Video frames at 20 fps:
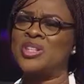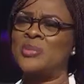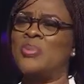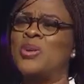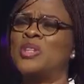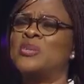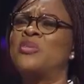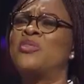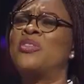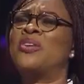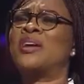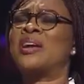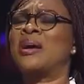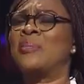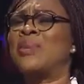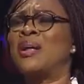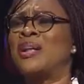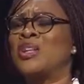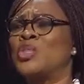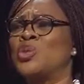But is it possible for a
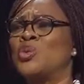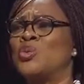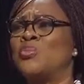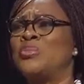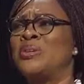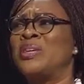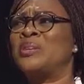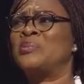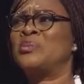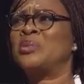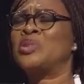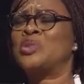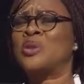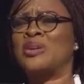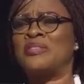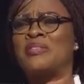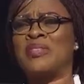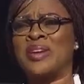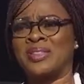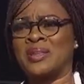cabal to be able
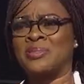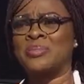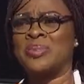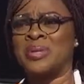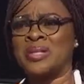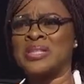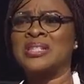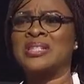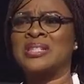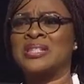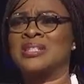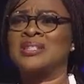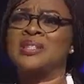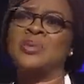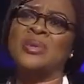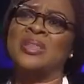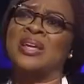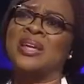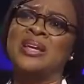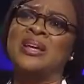to affect the president
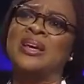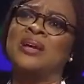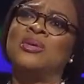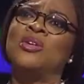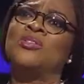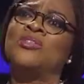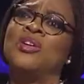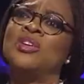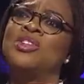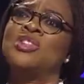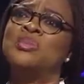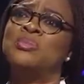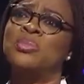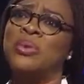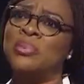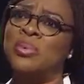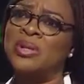in a way that he can't function